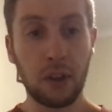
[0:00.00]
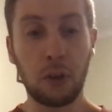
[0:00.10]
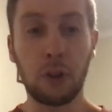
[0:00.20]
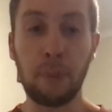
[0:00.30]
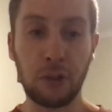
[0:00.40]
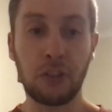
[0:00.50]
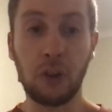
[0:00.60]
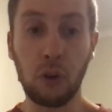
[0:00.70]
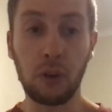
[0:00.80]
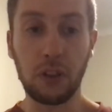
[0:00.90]
do the best
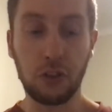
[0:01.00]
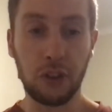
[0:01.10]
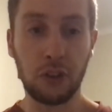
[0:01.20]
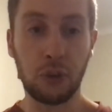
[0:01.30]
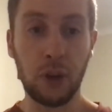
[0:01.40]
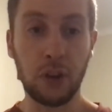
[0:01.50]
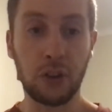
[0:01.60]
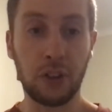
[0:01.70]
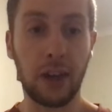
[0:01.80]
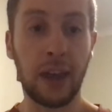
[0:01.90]
he could in the
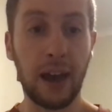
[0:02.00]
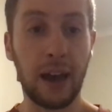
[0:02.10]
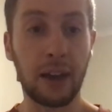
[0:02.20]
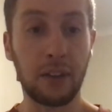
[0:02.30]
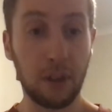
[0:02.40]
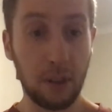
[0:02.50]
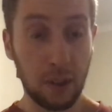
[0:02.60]
situation that he had.